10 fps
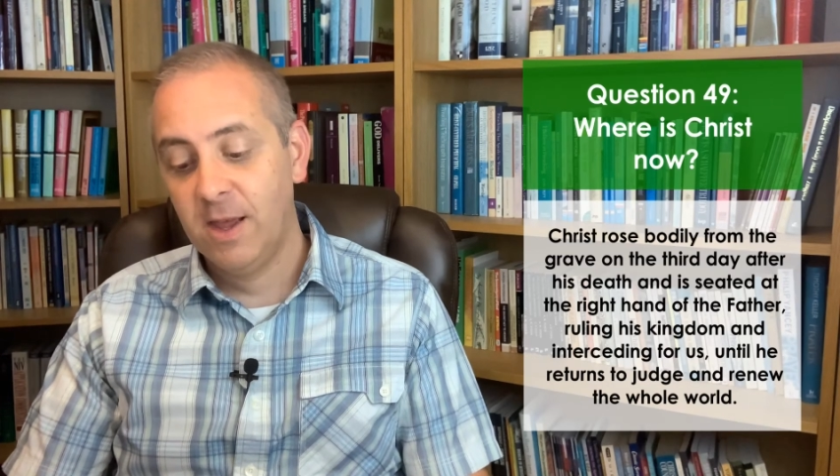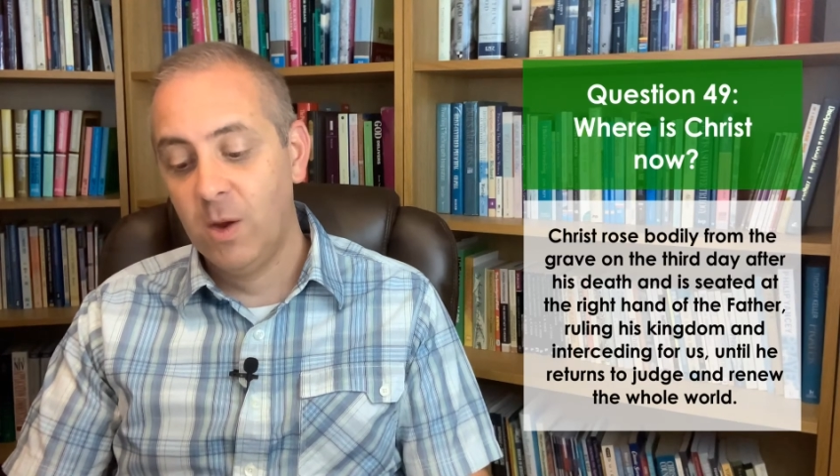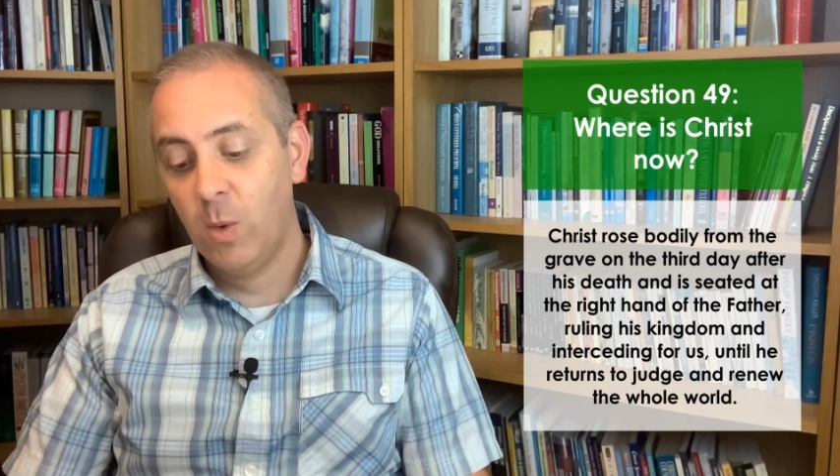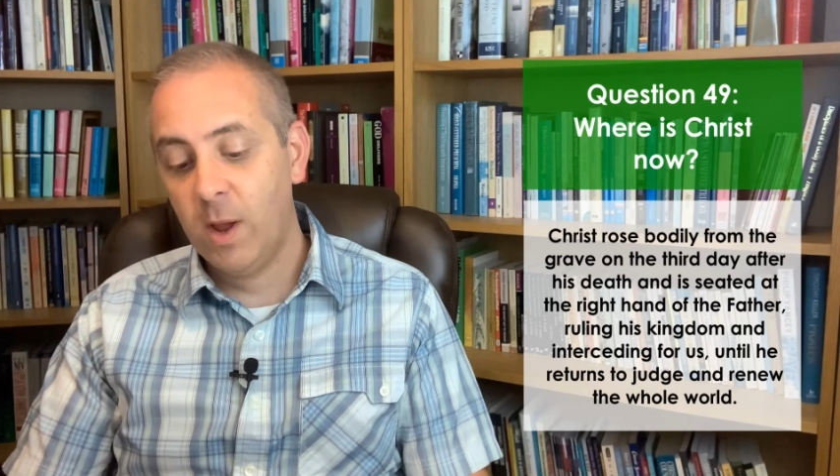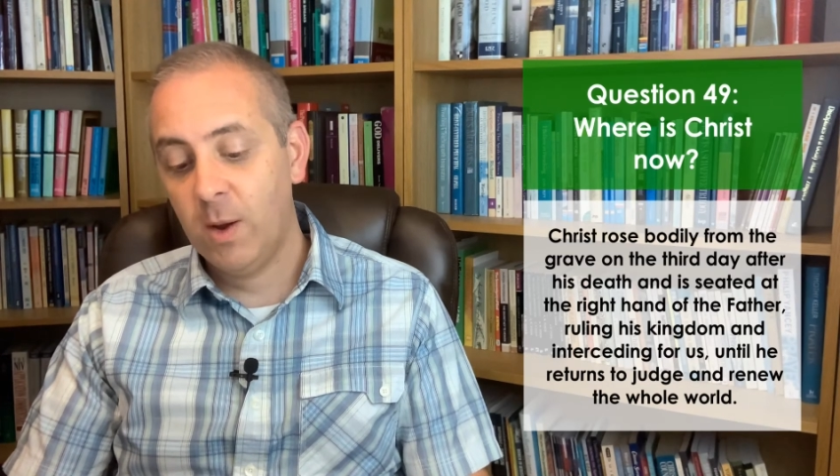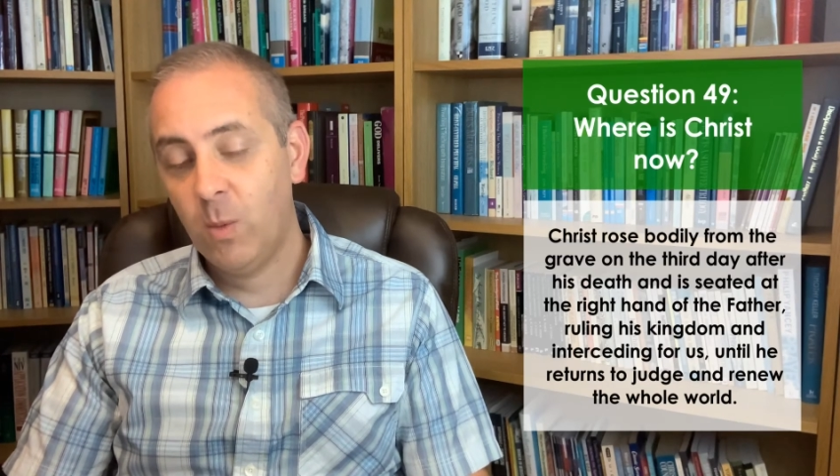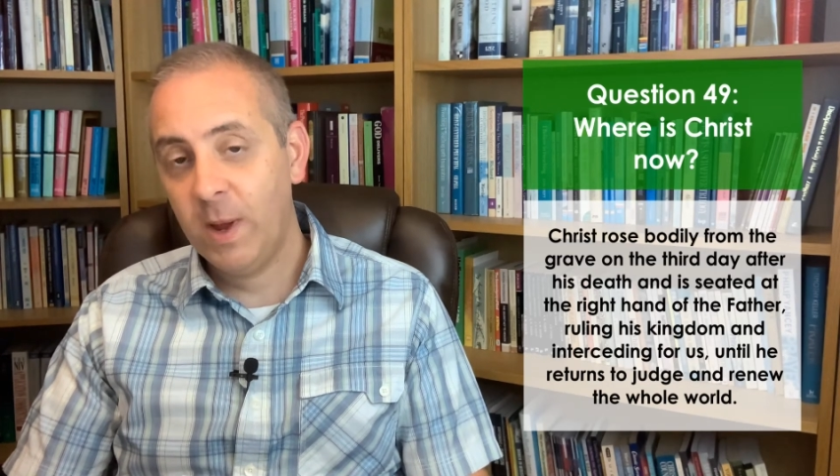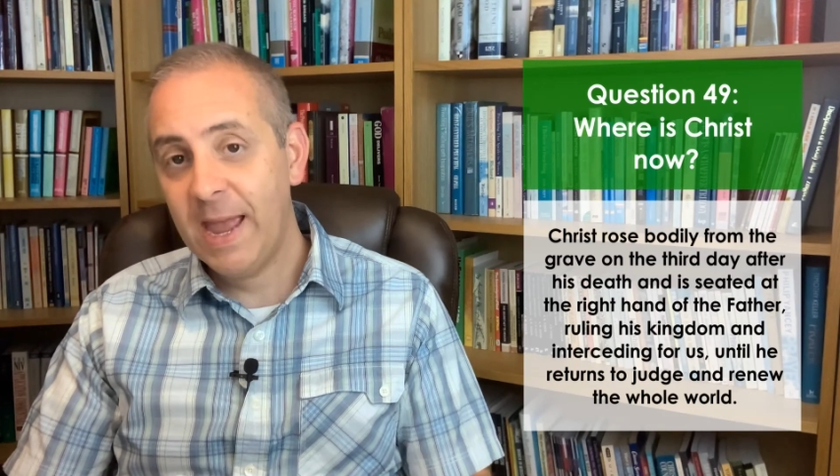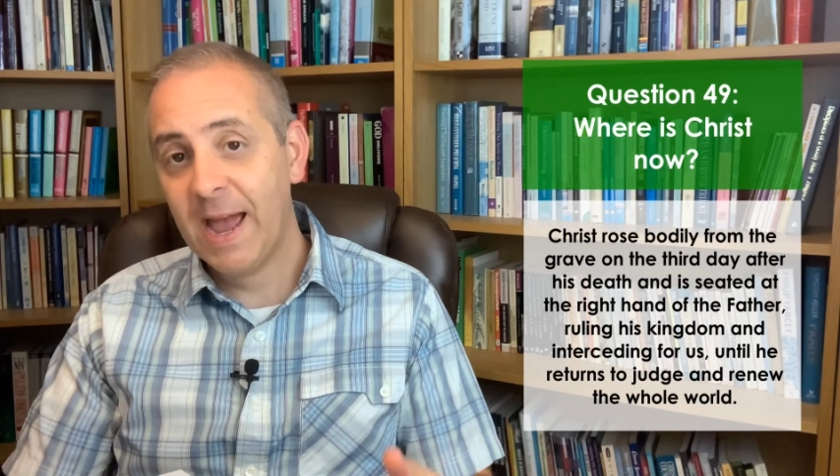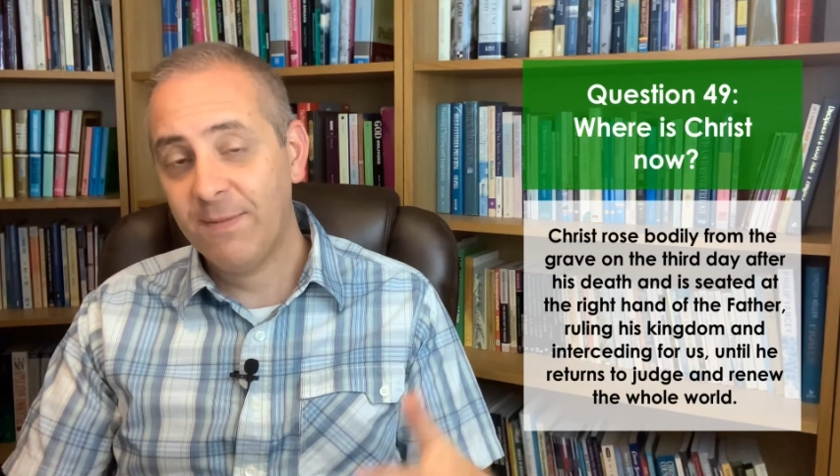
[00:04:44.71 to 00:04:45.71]
where
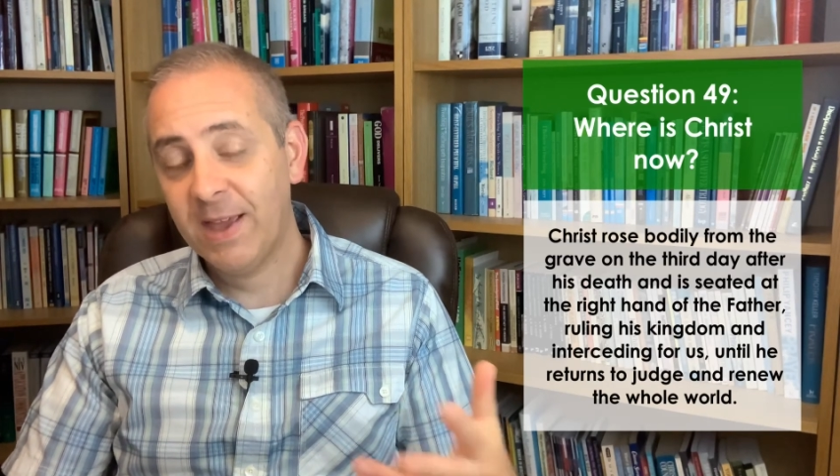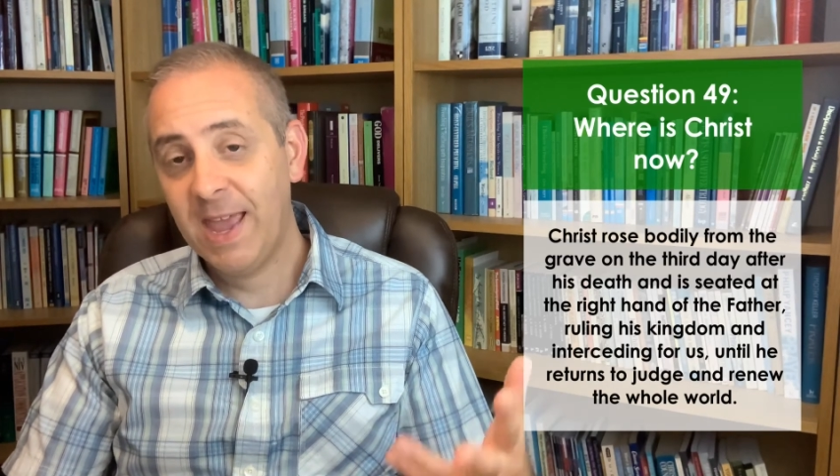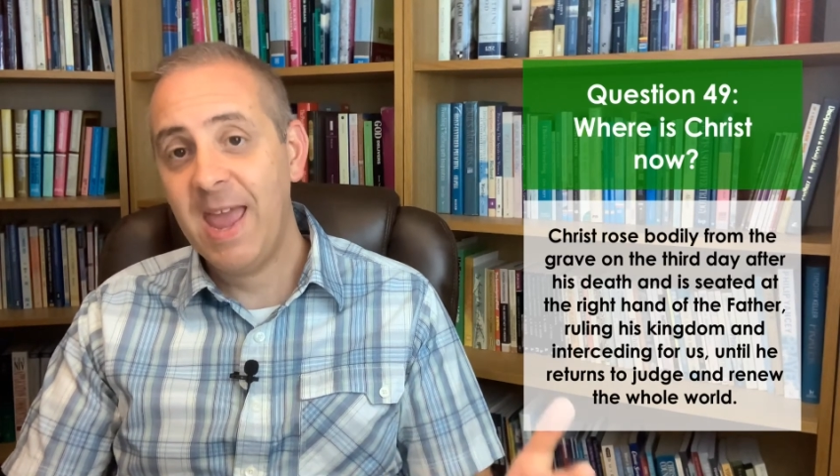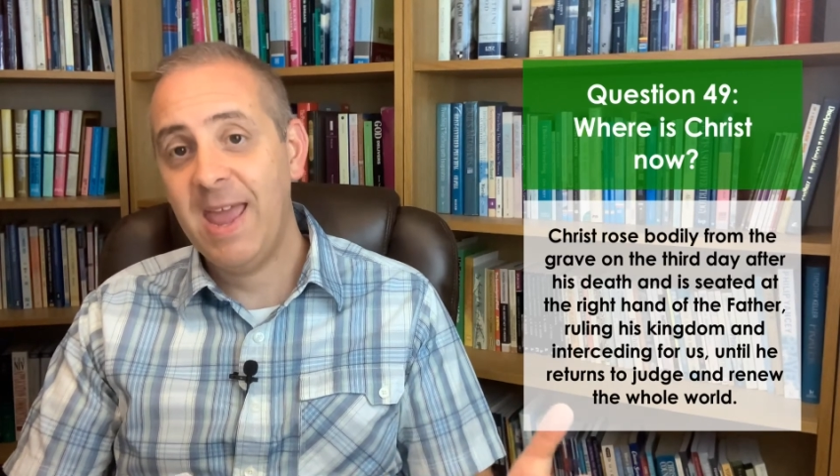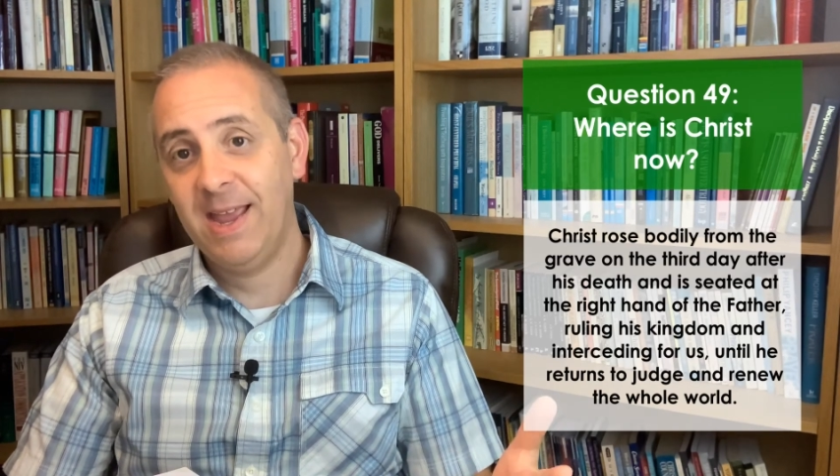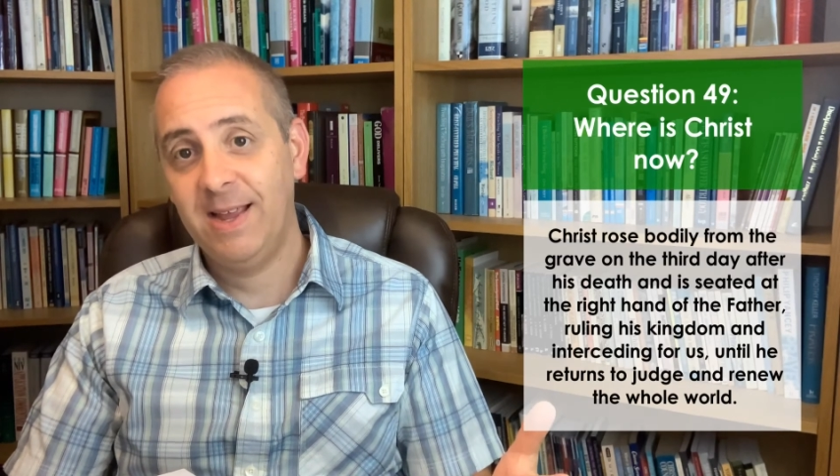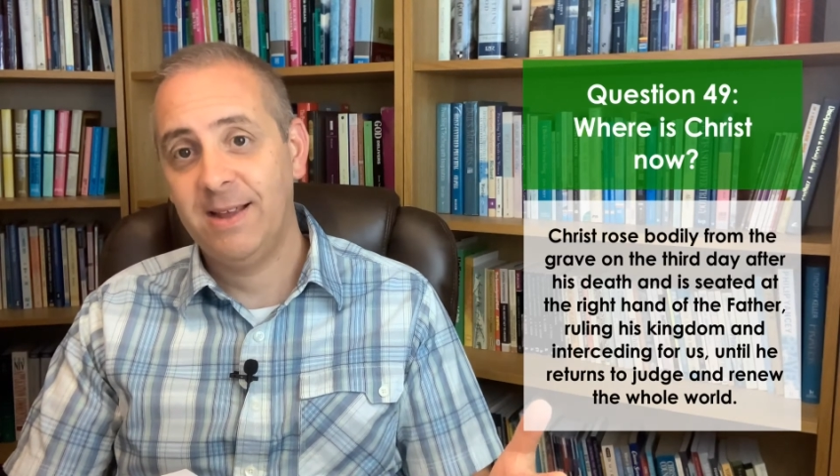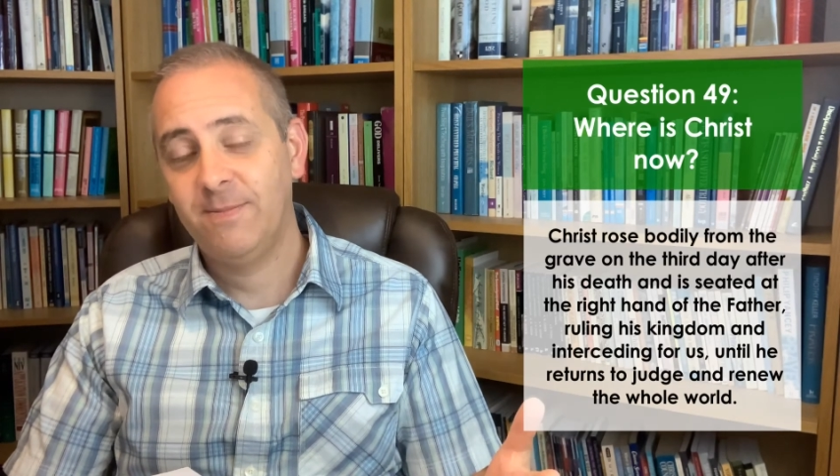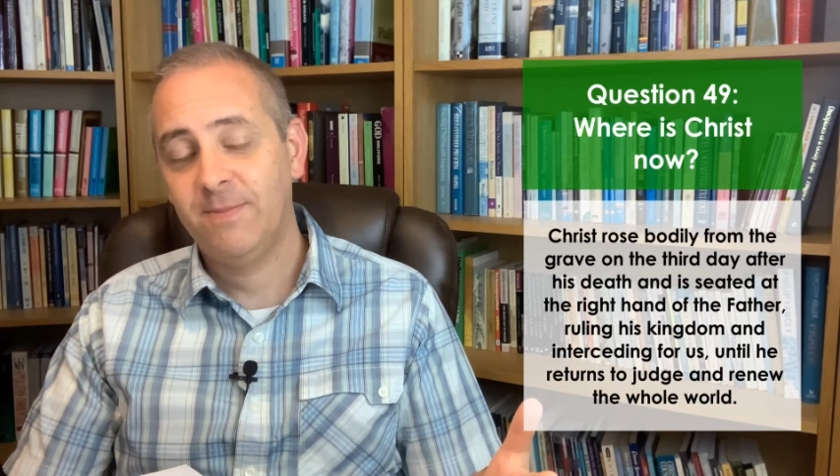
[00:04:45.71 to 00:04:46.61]
we have a king,